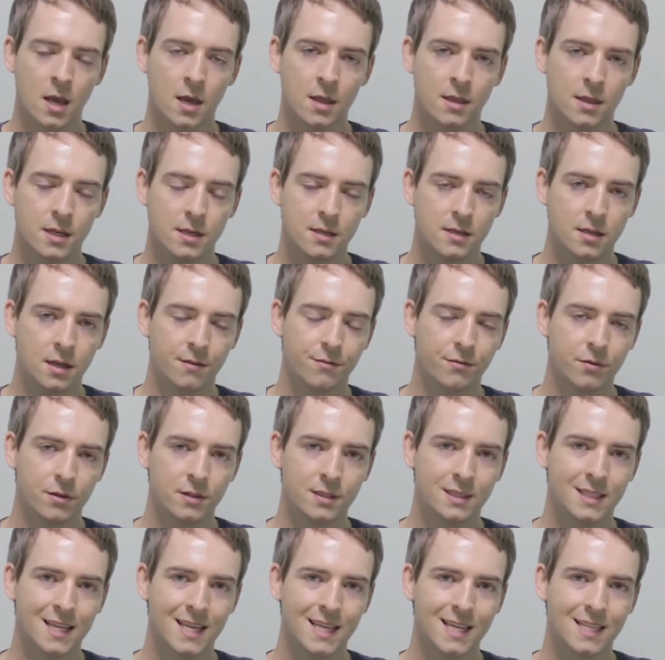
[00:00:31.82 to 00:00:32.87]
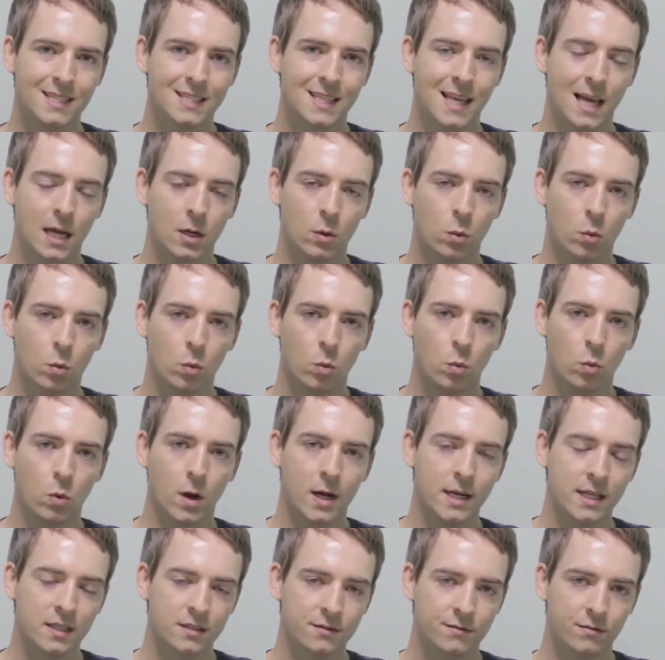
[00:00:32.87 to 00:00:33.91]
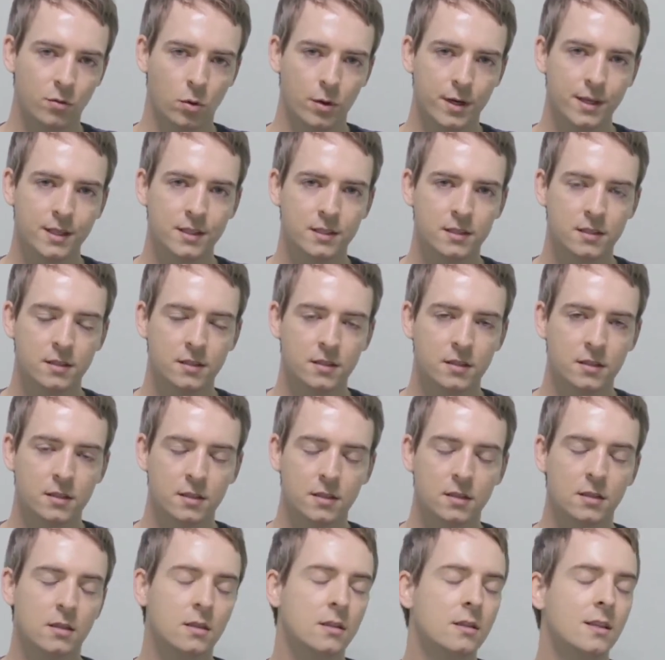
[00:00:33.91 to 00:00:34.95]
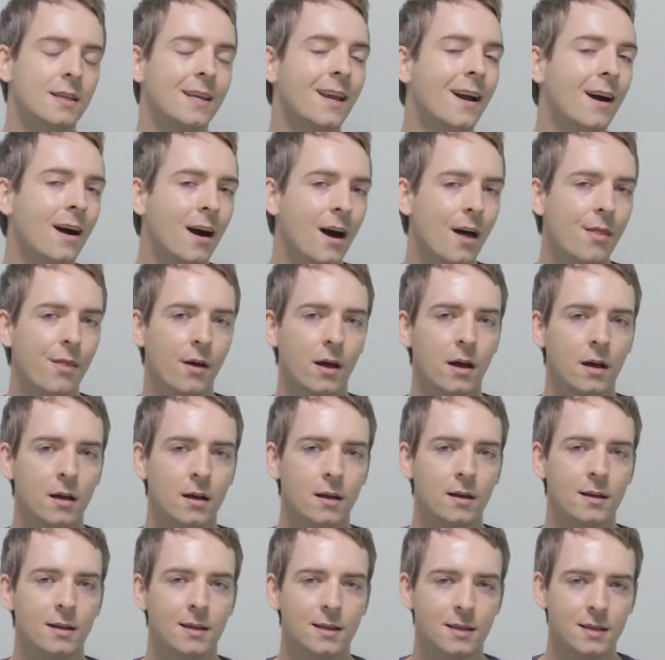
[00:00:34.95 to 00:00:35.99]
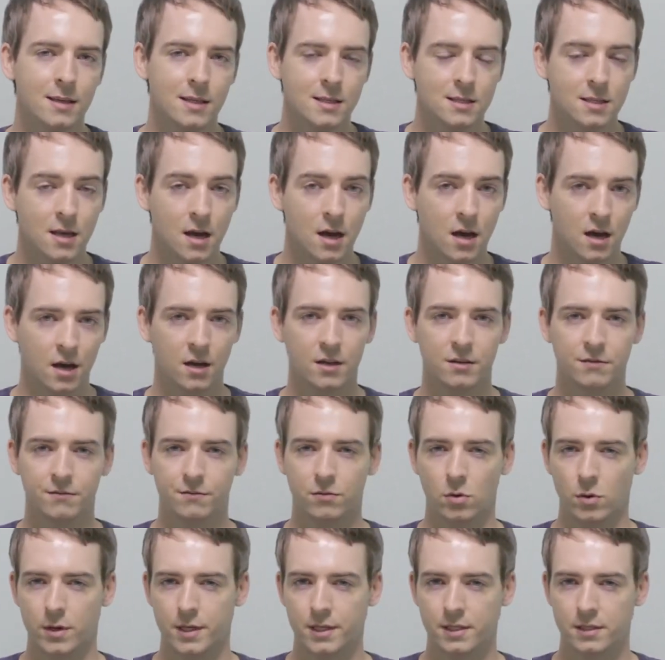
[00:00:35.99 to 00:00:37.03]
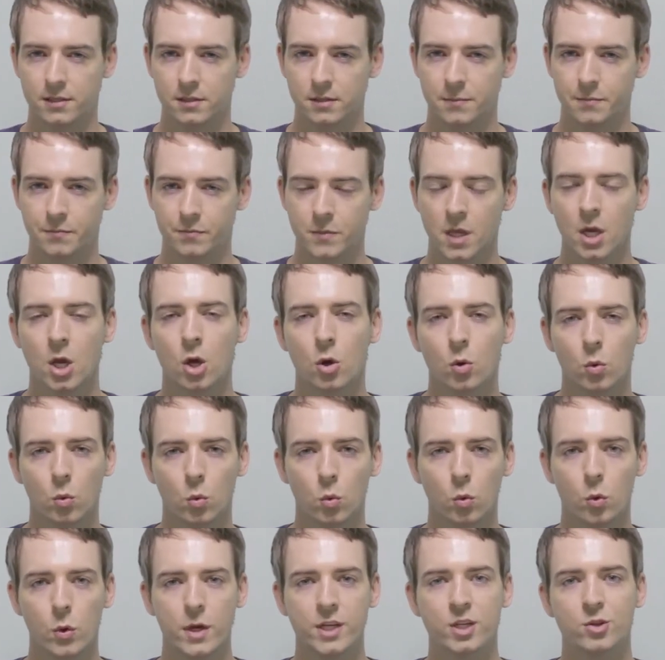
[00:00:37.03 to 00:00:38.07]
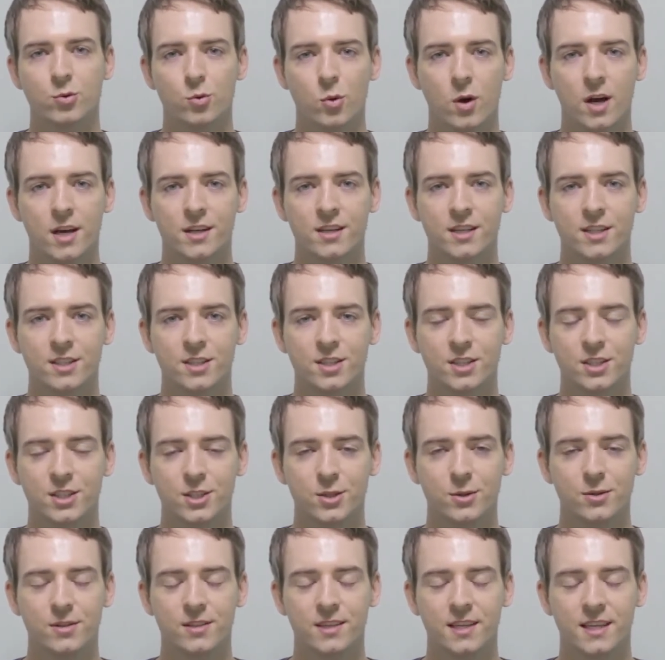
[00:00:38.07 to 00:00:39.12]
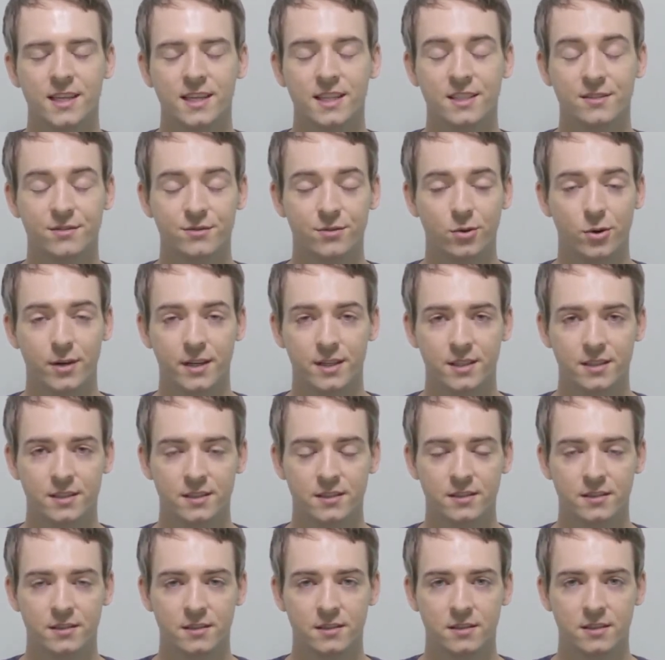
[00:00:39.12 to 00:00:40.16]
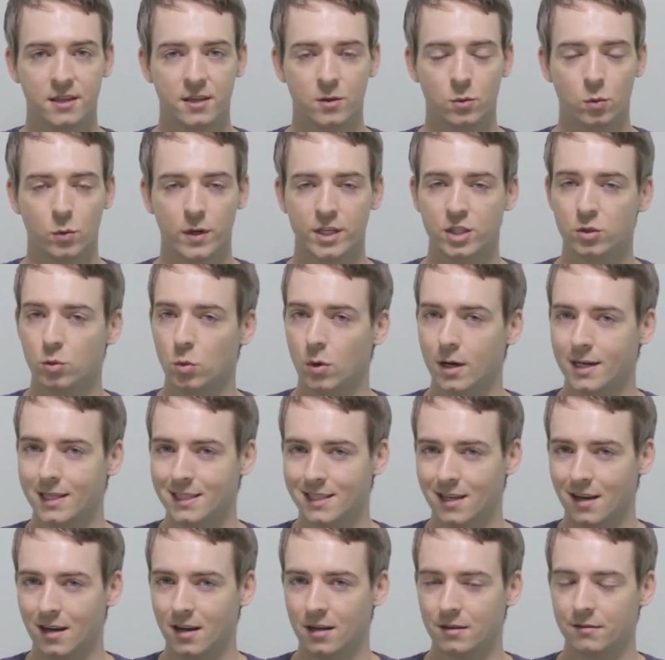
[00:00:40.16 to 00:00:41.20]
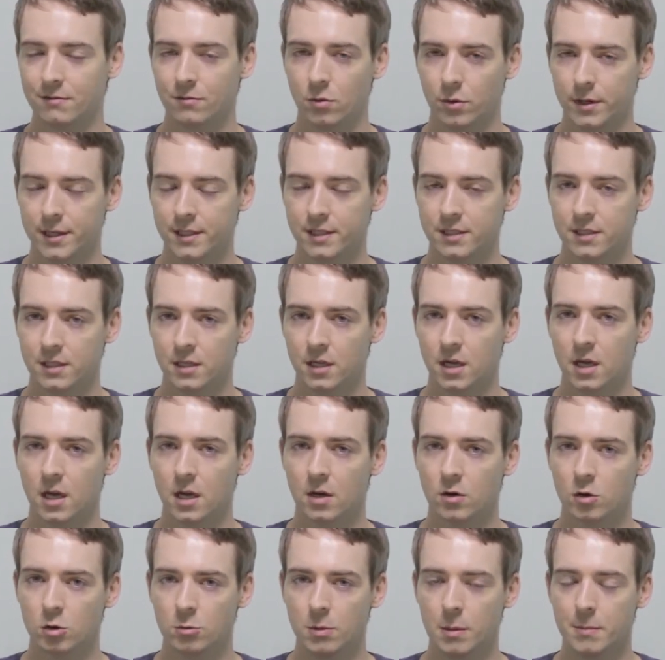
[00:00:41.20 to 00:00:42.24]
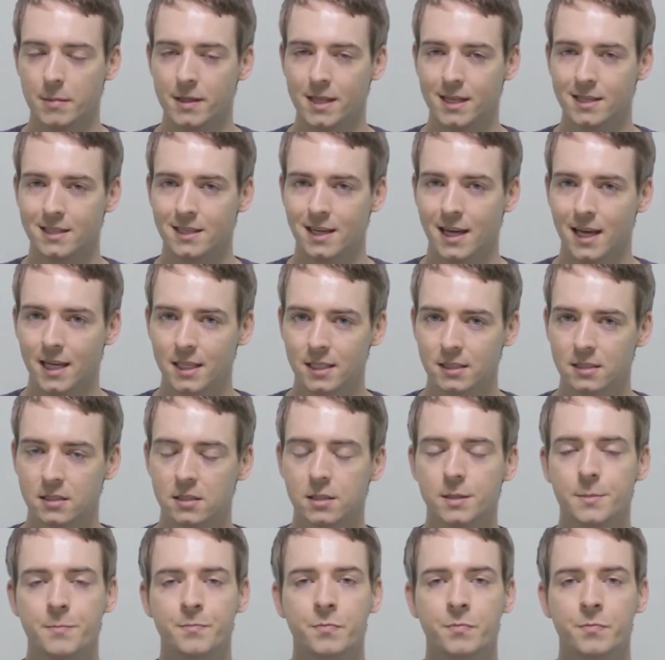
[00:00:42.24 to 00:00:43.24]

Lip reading: The difference is that one is voiced, the other is unvoiced. Which one do you think is voiced and which one is unvoiced? Remember the test?